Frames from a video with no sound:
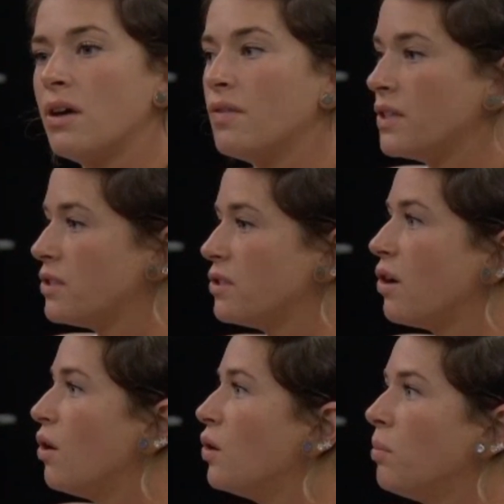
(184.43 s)
This is a
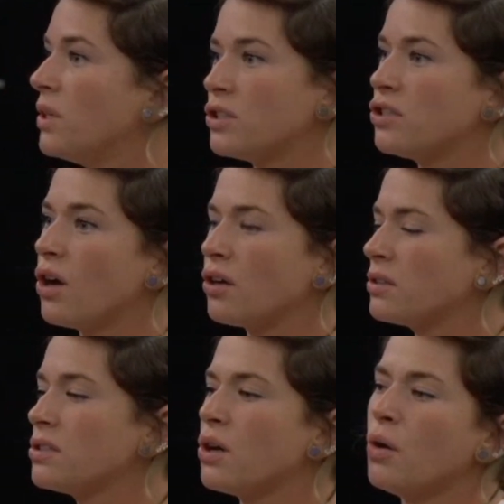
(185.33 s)
whole bunch of talk.
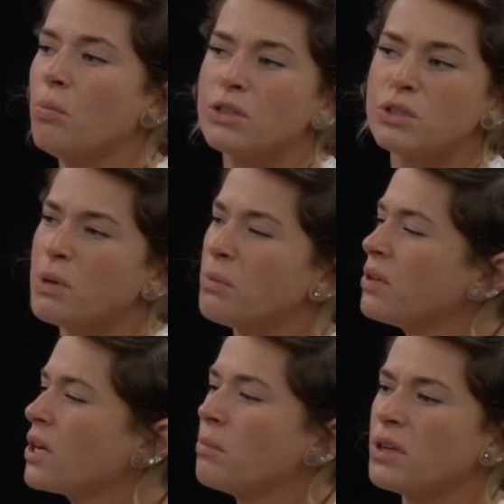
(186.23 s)
This is a whole bunch of people
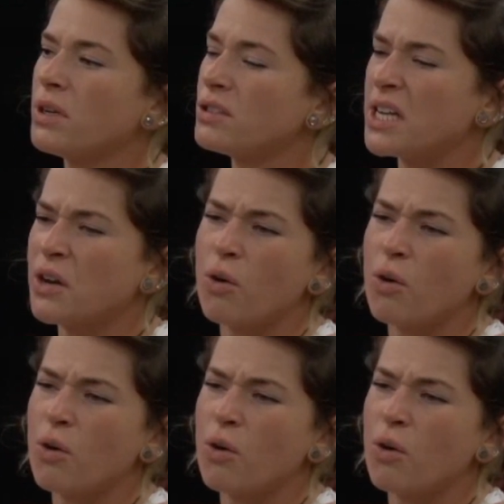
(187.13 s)
coming here saying,